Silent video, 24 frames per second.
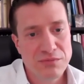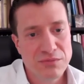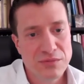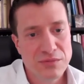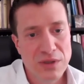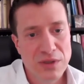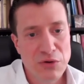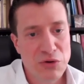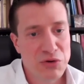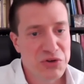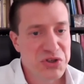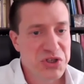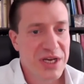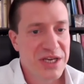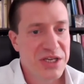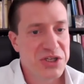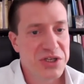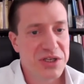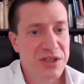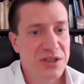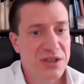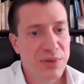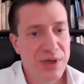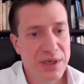know,
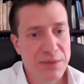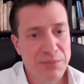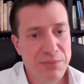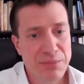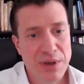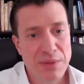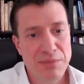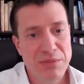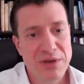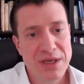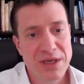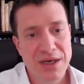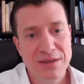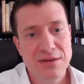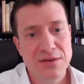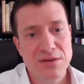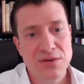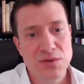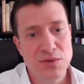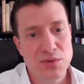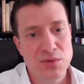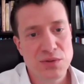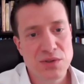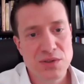changing the public
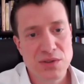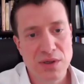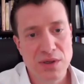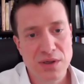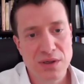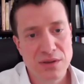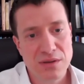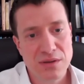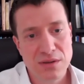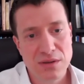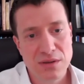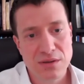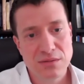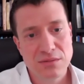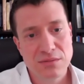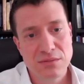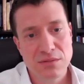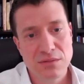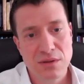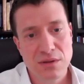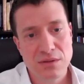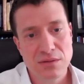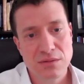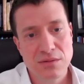attitudes on
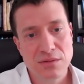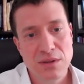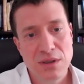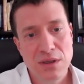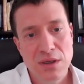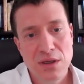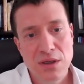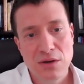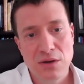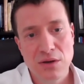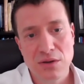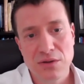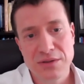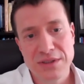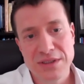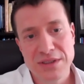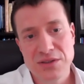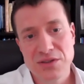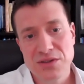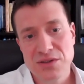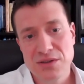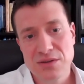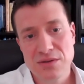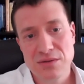
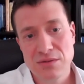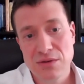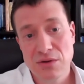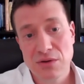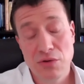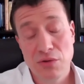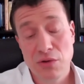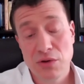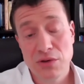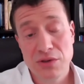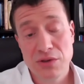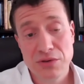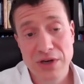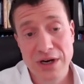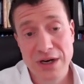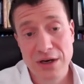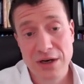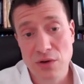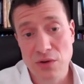the drug